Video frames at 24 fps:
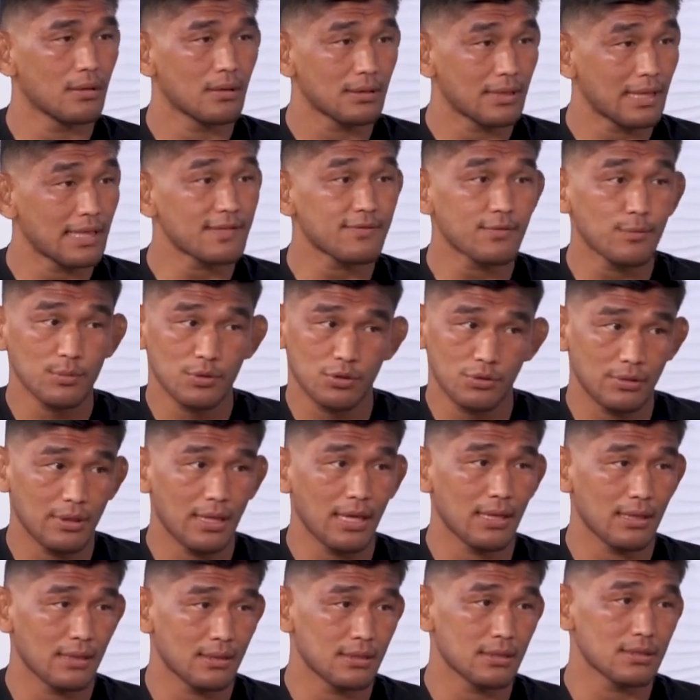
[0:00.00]
That's from
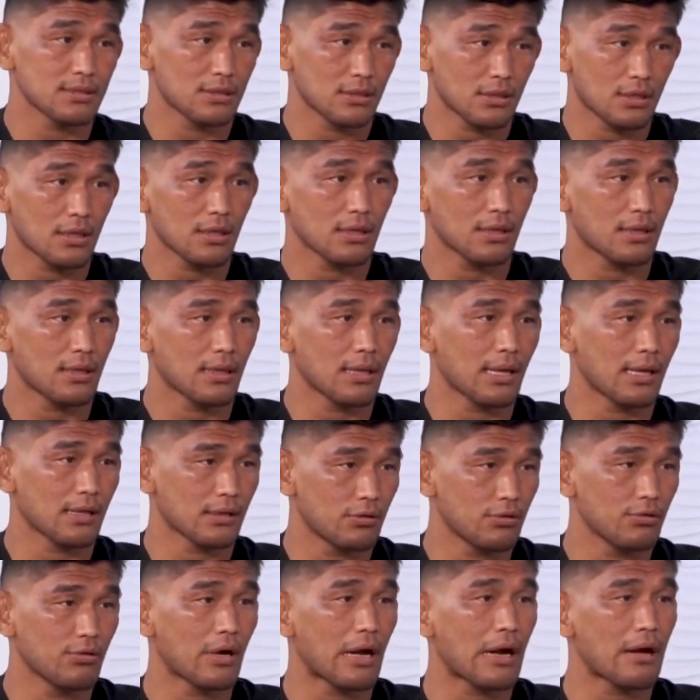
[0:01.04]
today, just earlier, like
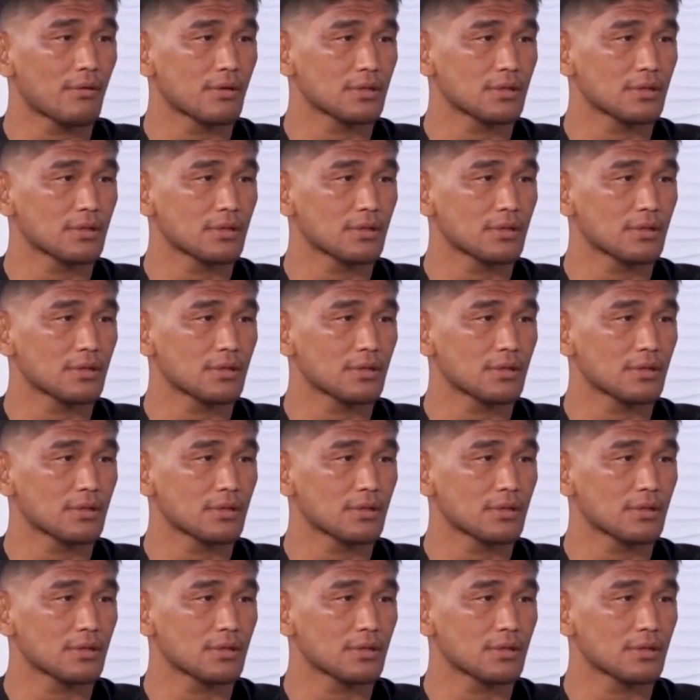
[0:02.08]
two hours